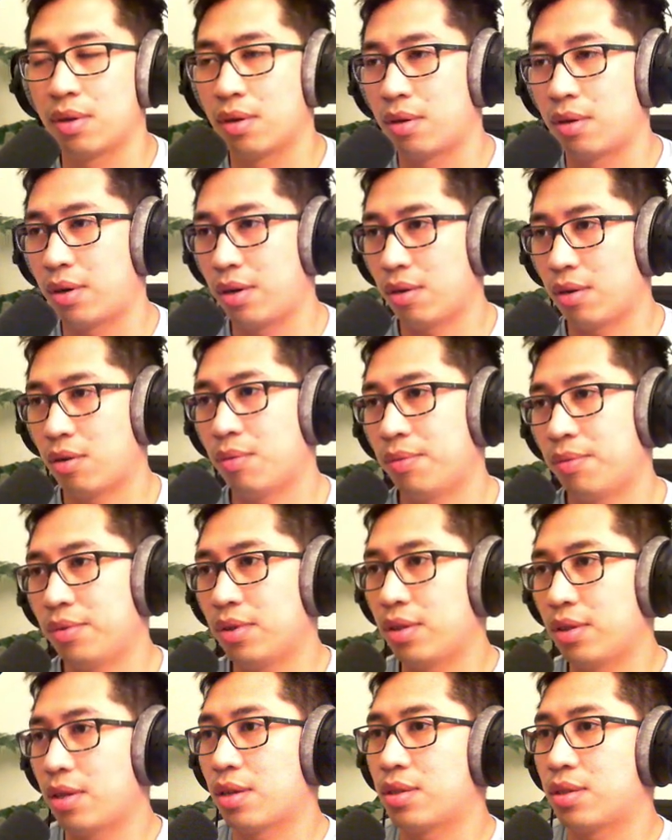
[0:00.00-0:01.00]
All right,
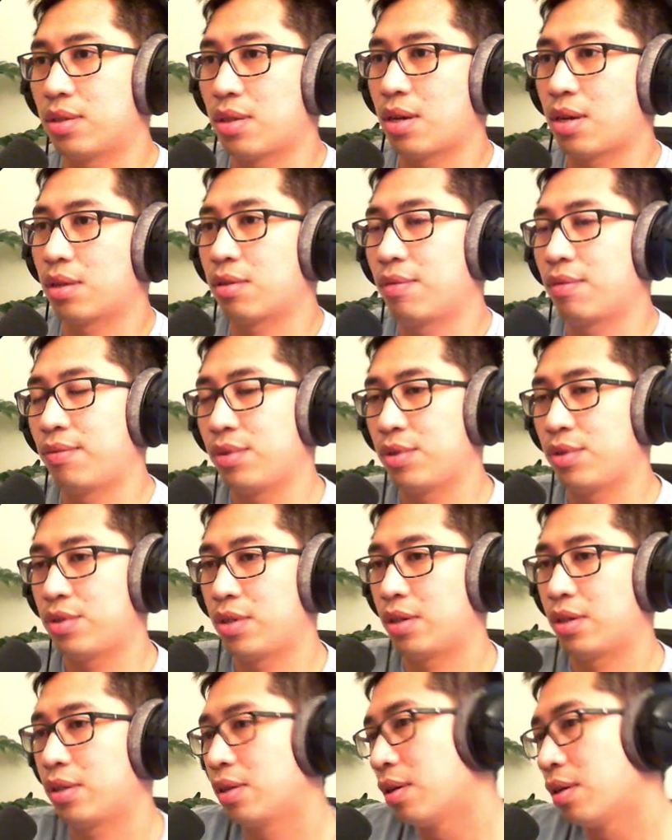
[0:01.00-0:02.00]
hopefully that's not
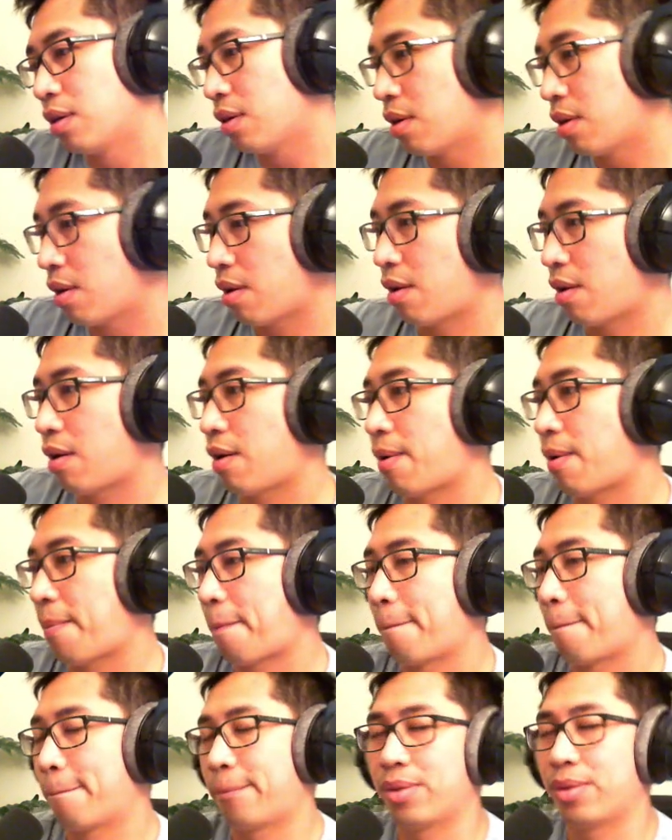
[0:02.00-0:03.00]
confusing. Let
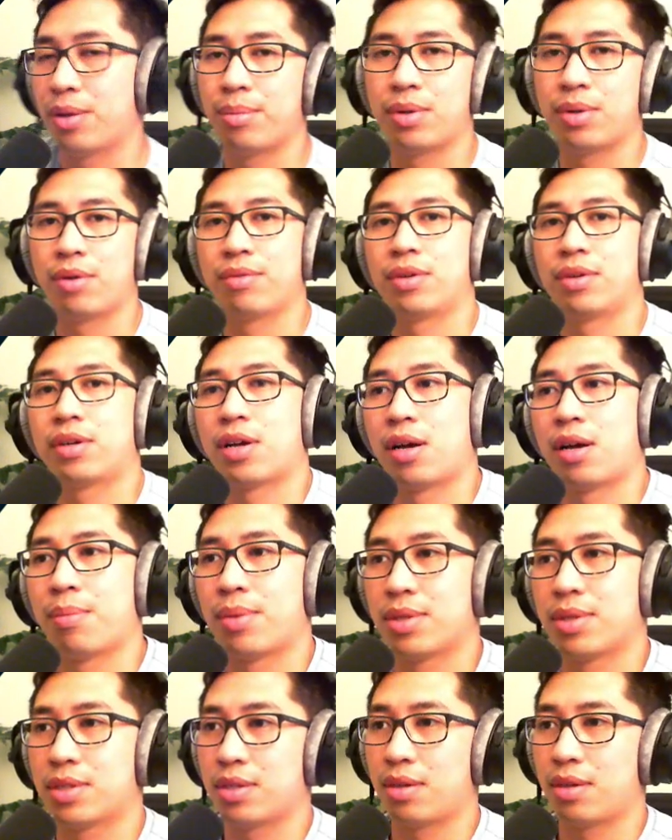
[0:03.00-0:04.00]
me know in the
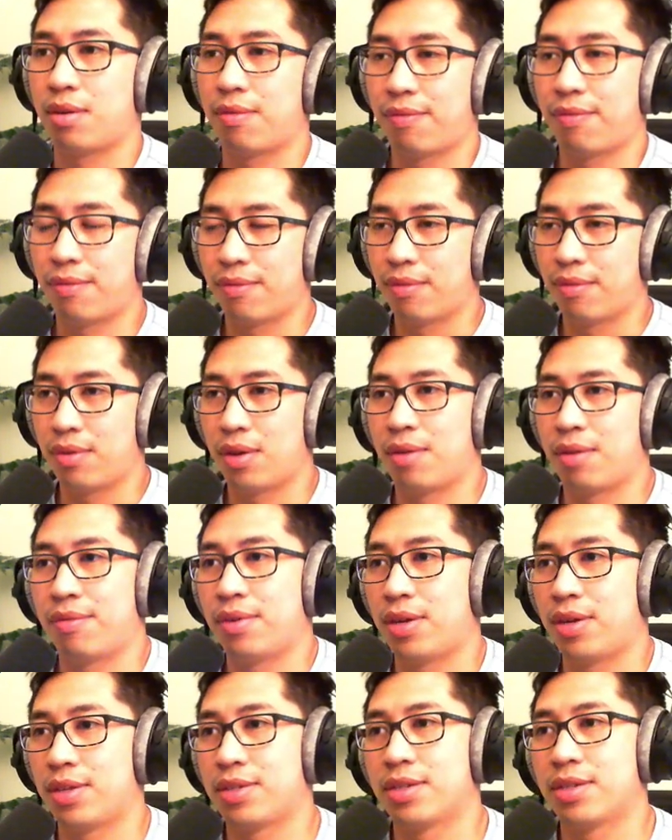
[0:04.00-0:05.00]
comments if it
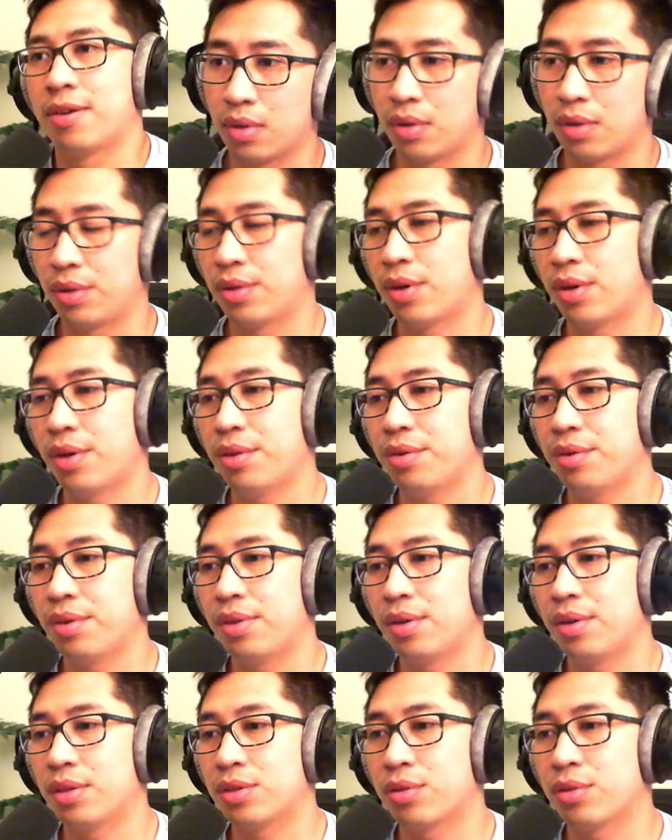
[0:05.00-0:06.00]
is. The other
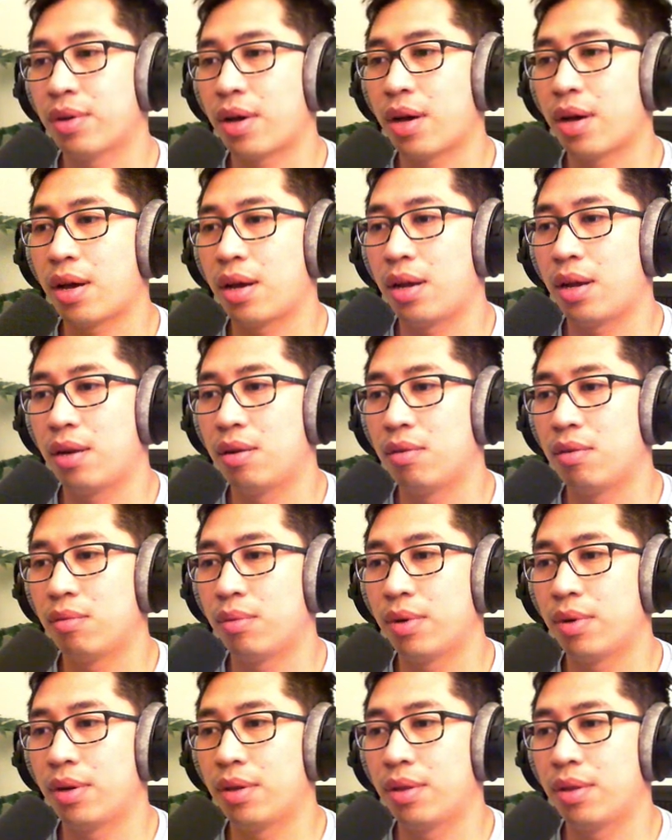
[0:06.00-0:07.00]
thing to add
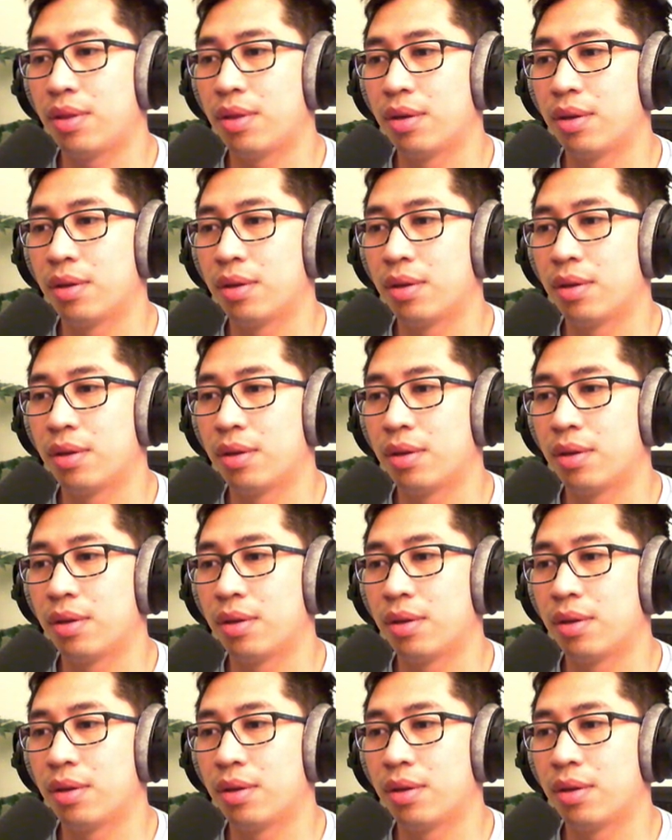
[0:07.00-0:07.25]
with